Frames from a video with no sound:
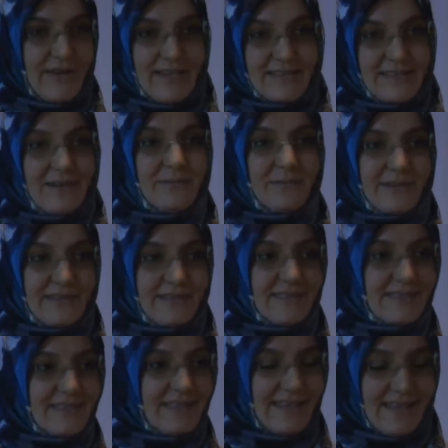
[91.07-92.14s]

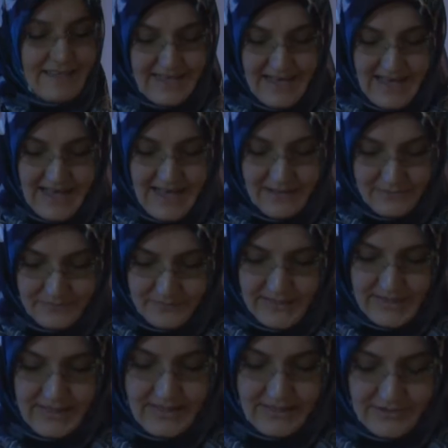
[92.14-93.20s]
examples that helped
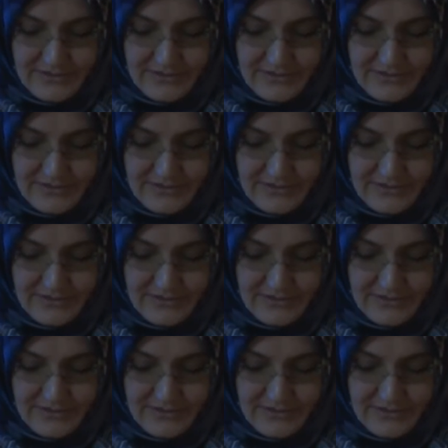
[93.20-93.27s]
me